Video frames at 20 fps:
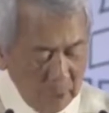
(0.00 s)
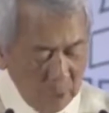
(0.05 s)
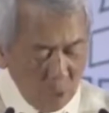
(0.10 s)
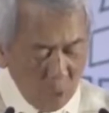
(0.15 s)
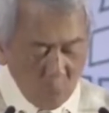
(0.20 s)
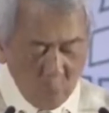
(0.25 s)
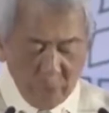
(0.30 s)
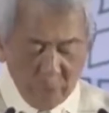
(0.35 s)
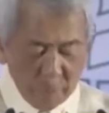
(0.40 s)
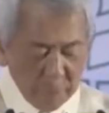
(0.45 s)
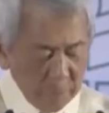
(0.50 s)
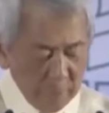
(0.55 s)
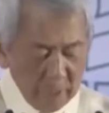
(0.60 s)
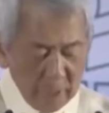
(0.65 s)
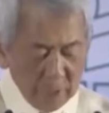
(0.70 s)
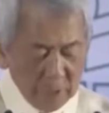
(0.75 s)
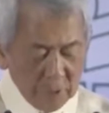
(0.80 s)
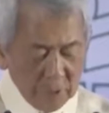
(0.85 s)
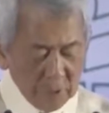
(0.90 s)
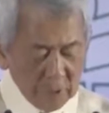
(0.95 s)
We
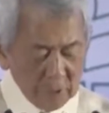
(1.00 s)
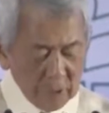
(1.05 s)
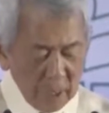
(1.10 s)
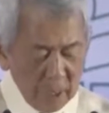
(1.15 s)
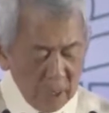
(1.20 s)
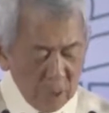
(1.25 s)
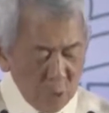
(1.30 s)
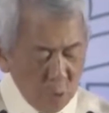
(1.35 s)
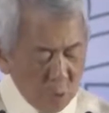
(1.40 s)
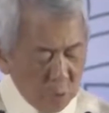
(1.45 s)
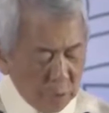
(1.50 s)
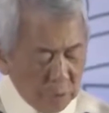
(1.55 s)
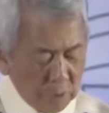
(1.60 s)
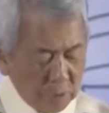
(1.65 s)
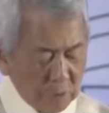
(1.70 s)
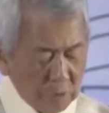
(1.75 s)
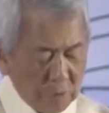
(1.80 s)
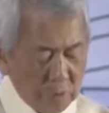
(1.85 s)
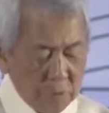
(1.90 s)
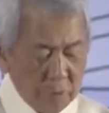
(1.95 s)
face today new
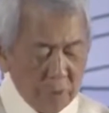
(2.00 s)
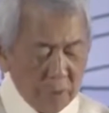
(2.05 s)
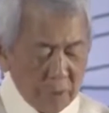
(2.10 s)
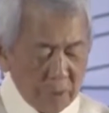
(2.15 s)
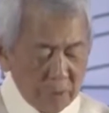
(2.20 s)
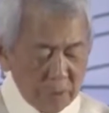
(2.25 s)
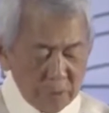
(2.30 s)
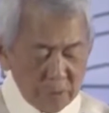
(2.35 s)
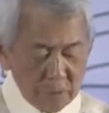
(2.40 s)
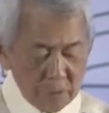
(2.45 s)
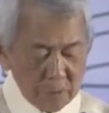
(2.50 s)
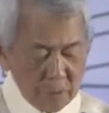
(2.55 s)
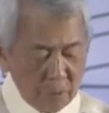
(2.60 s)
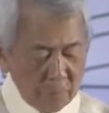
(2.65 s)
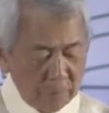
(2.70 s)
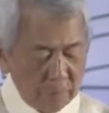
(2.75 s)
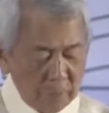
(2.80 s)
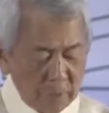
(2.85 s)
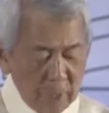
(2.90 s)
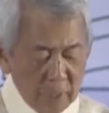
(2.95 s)
concerns
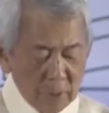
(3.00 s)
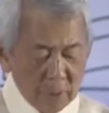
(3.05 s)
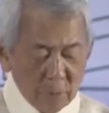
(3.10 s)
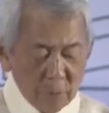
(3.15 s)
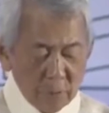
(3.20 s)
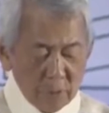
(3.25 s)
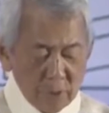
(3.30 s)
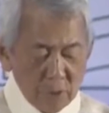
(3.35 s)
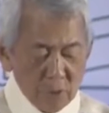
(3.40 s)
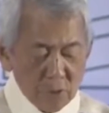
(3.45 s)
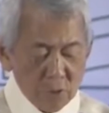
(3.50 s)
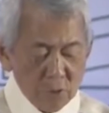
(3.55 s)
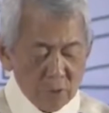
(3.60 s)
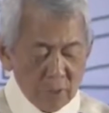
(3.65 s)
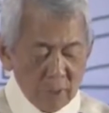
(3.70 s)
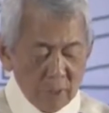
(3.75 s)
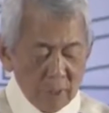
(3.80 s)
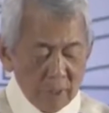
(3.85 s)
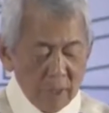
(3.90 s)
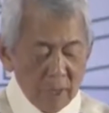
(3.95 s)
of
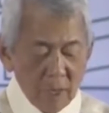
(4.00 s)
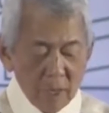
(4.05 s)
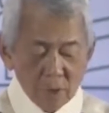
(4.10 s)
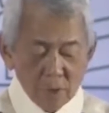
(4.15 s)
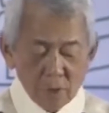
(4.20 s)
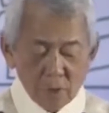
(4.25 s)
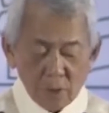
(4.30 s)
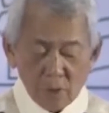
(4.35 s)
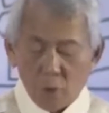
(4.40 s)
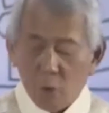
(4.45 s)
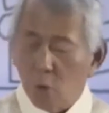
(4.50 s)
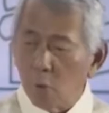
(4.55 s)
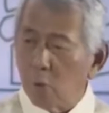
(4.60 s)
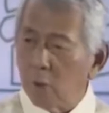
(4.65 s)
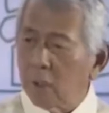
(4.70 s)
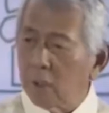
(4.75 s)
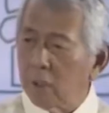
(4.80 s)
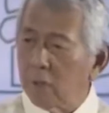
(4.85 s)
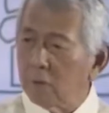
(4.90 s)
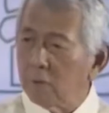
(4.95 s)
non-traditional
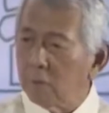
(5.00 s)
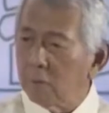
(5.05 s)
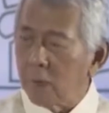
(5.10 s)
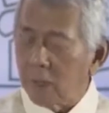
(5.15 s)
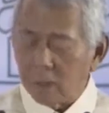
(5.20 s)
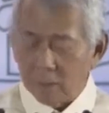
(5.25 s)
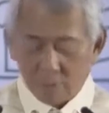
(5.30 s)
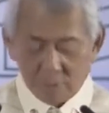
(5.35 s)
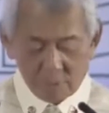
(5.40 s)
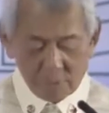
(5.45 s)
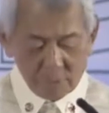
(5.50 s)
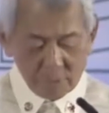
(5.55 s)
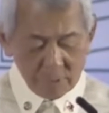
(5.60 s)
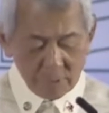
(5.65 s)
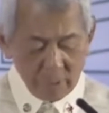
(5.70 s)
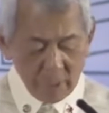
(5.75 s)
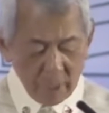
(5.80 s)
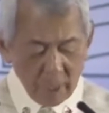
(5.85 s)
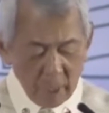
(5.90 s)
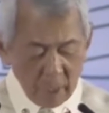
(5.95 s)
security threats,
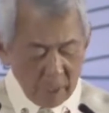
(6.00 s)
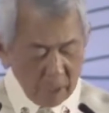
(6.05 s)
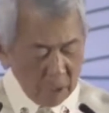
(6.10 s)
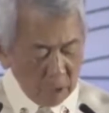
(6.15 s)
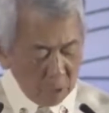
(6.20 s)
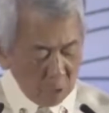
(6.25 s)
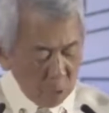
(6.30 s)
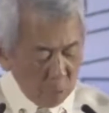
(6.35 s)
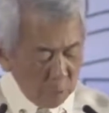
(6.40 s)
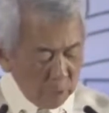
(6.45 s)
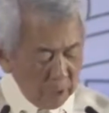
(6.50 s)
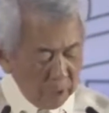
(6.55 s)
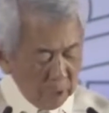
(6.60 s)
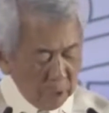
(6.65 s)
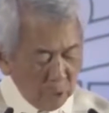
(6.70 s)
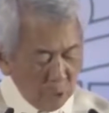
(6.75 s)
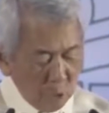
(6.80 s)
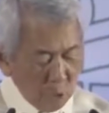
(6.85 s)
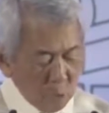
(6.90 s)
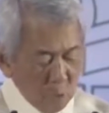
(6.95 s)
including
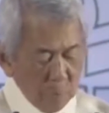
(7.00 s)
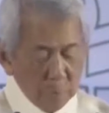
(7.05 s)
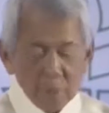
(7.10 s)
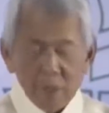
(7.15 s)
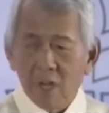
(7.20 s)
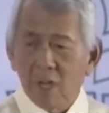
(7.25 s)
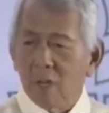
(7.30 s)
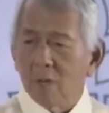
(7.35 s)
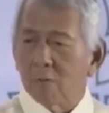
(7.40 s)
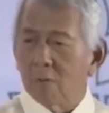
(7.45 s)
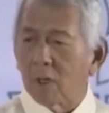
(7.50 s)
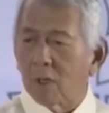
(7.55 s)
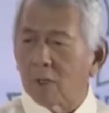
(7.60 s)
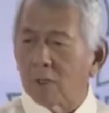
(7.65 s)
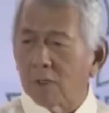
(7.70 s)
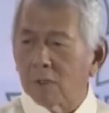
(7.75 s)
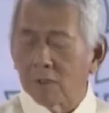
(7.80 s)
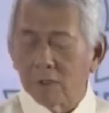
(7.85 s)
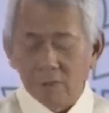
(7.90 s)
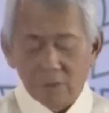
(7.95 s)
new
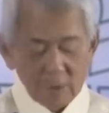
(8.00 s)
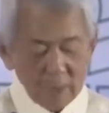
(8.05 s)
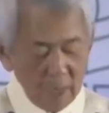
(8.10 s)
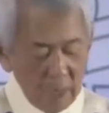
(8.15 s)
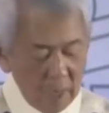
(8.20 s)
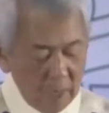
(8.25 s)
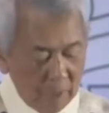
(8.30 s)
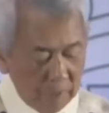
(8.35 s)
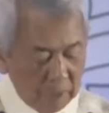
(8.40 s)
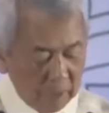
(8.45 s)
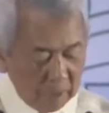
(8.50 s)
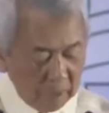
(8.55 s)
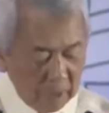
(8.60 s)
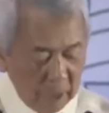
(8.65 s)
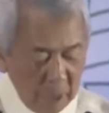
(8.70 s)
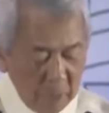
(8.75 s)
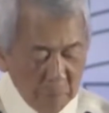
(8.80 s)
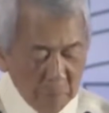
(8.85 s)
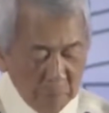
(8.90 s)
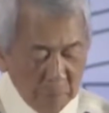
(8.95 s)
upheavals that
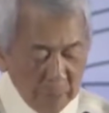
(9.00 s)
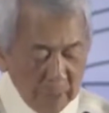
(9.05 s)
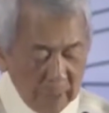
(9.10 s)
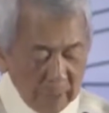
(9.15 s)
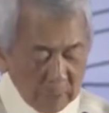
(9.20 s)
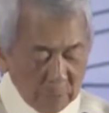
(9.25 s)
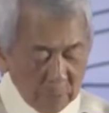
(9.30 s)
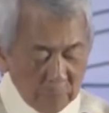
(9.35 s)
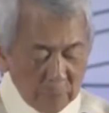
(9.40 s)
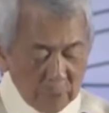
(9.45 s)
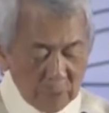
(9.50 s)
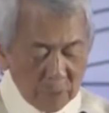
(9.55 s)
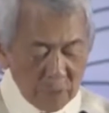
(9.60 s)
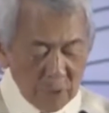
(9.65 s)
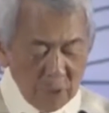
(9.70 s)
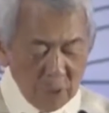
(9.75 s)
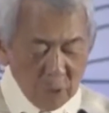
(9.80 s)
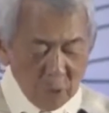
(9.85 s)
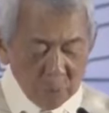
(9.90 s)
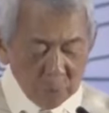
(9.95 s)
impact the
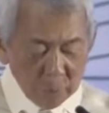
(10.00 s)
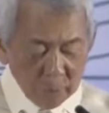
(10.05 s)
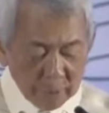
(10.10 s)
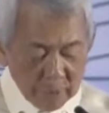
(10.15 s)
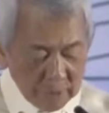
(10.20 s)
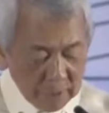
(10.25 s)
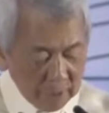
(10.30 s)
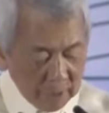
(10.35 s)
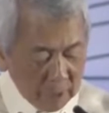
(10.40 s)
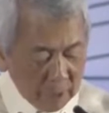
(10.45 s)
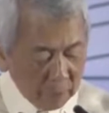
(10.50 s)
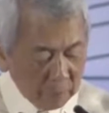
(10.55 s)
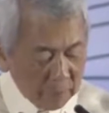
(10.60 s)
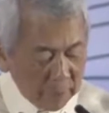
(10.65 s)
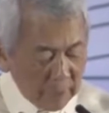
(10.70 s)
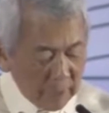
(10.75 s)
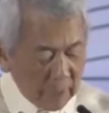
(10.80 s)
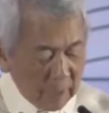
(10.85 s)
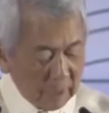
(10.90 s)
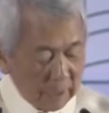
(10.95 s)
geopolitical
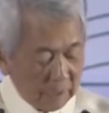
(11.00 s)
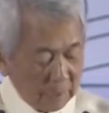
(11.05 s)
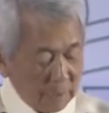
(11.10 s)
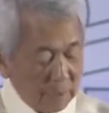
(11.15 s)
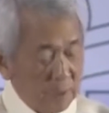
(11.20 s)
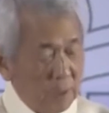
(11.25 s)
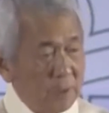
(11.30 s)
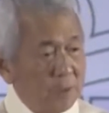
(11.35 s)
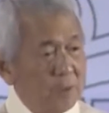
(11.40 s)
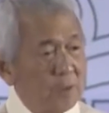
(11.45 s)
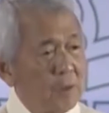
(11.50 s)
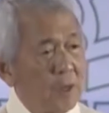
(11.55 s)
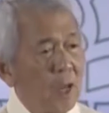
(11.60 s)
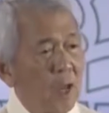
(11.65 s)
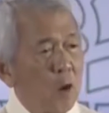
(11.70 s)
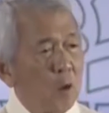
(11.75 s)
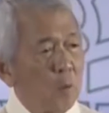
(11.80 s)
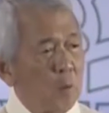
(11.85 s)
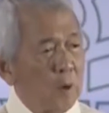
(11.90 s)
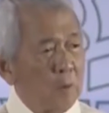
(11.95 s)
realities
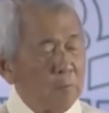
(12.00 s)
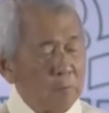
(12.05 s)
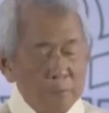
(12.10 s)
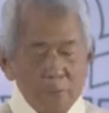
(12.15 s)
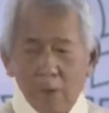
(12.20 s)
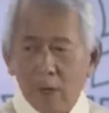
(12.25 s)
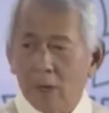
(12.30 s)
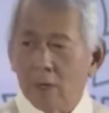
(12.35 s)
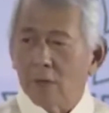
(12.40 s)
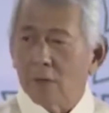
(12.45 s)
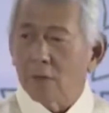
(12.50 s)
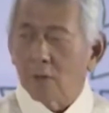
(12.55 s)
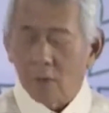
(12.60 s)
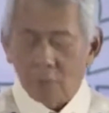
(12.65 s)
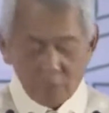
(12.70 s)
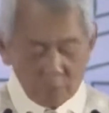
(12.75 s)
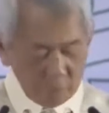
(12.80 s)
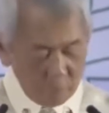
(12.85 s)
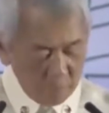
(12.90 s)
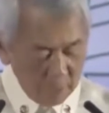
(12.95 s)
we face on
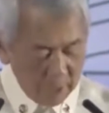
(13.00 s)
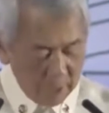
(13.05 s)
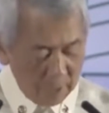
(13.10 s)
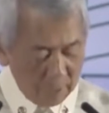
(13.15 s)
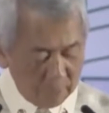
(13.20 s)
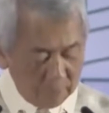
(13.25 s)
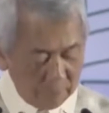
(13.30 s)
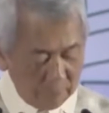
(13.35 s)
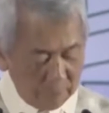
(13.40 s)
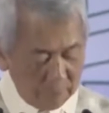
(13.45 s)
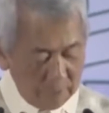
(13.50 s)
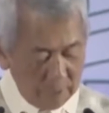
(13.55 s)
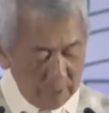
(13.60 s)
the ground,